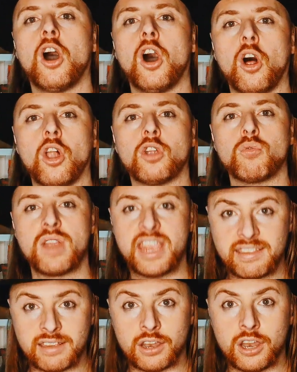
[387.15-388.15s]
all
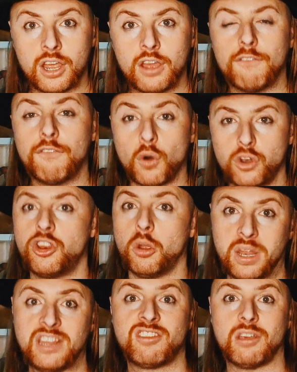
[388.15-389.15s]
reason for
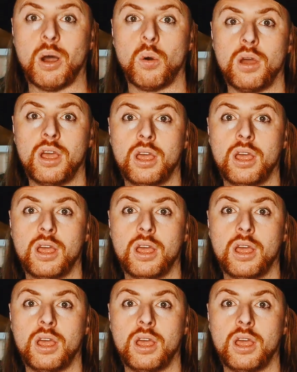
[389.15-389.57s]
doing so.